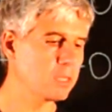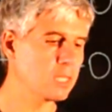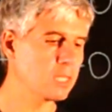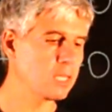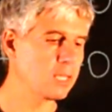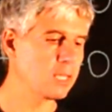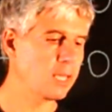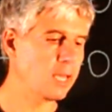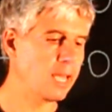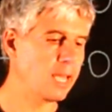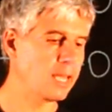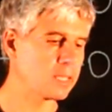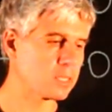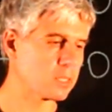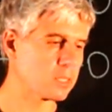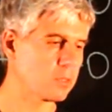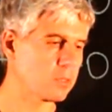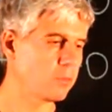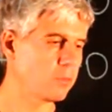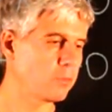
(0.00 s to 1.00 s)
key
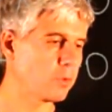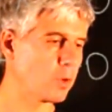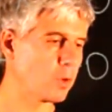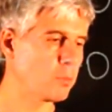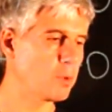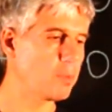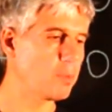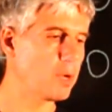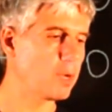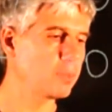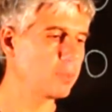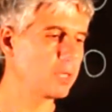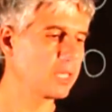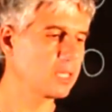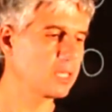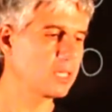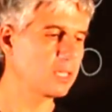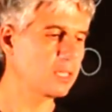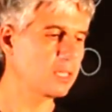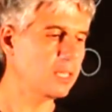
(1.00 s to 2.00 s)
S from a public
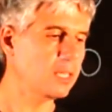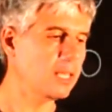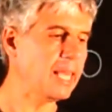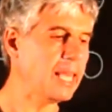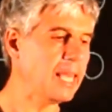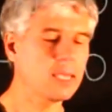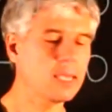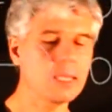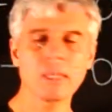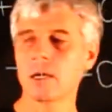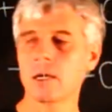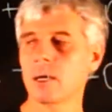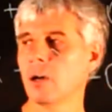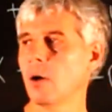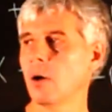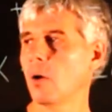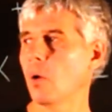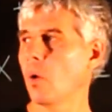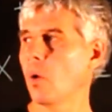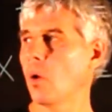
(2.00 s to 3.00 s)
key k
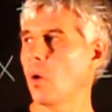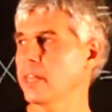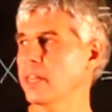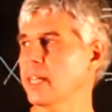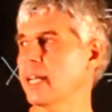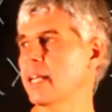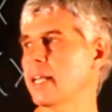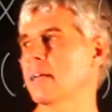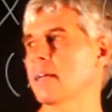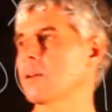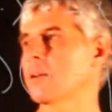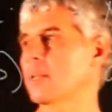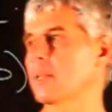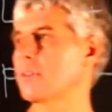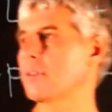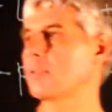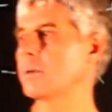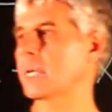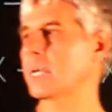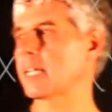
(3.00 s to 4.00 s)
only
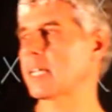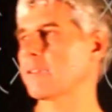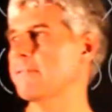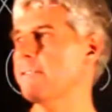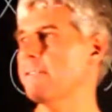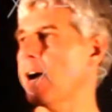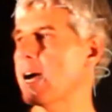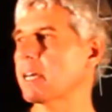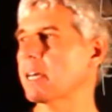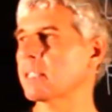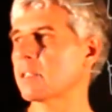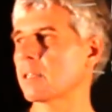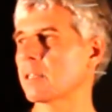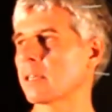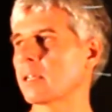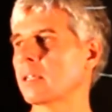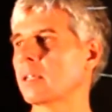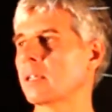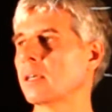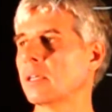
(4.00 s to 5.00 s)
if we can
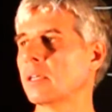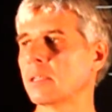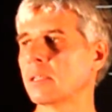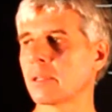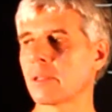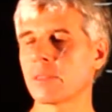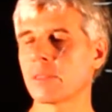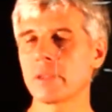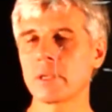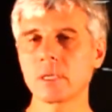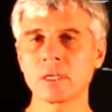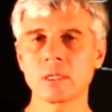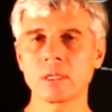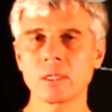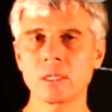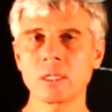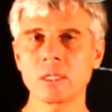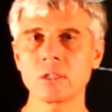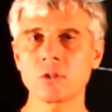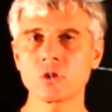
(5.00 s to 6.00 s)
factor the
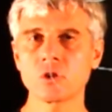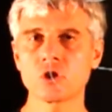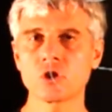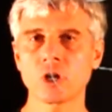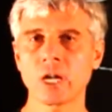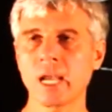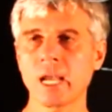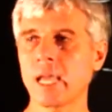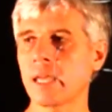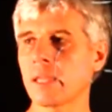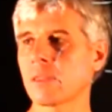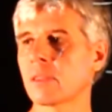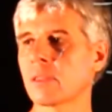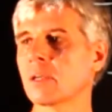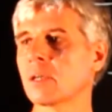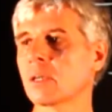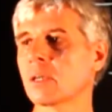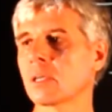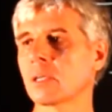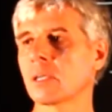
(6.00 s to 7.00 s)
integer n
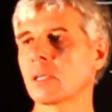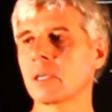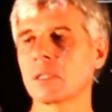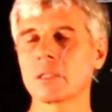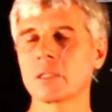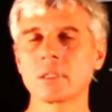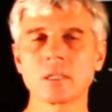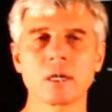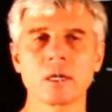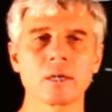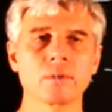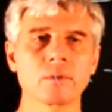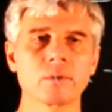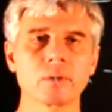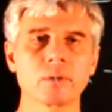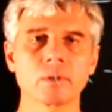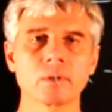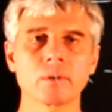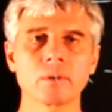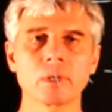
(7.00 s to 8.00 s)

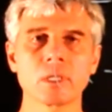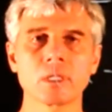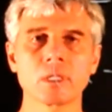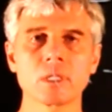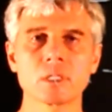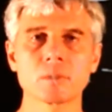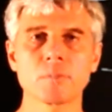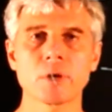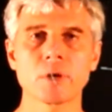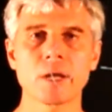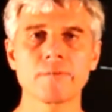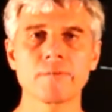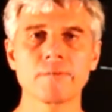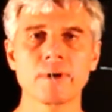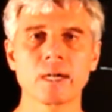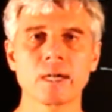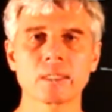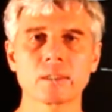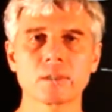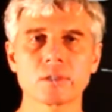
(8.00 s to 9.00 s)
in its prime
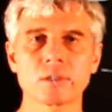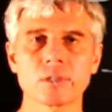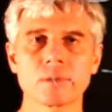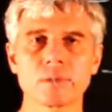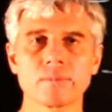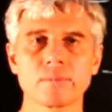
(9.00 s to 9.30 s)
factors.